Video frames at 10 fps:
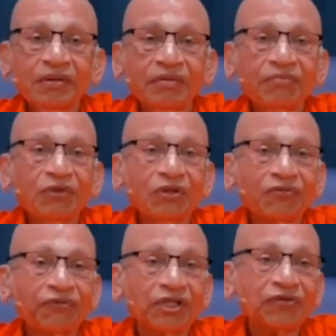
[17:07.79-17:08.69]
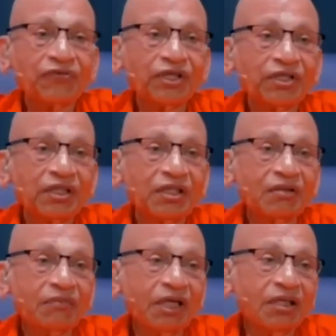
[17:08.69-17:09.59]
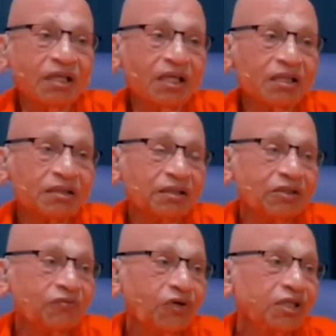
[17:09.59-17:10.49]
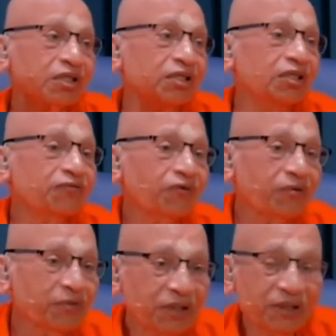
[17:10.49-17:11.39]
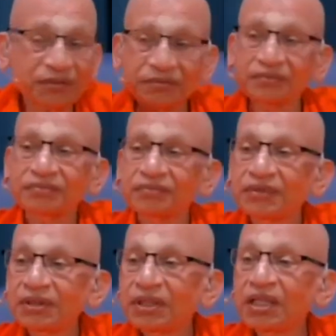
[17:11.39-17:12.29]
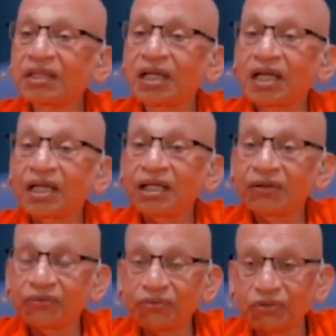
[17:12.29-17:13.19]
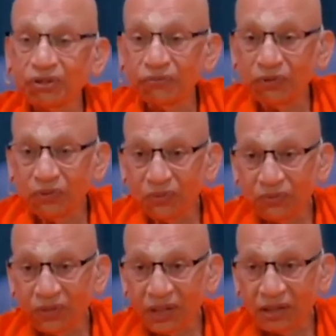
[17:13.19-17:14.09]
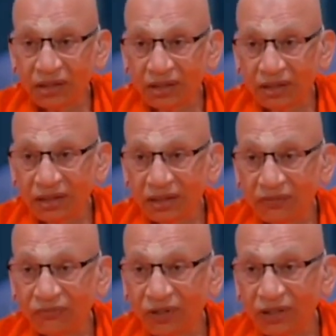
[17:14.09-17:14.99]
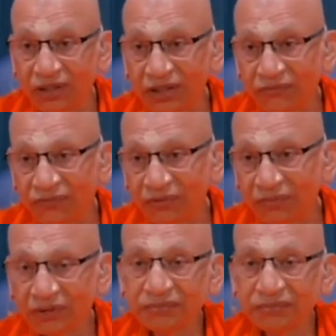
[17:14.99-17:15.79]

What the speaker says: Because the first question that the mind asks is, what is in it for me? And I have to subdue that tendency, what is in it for me?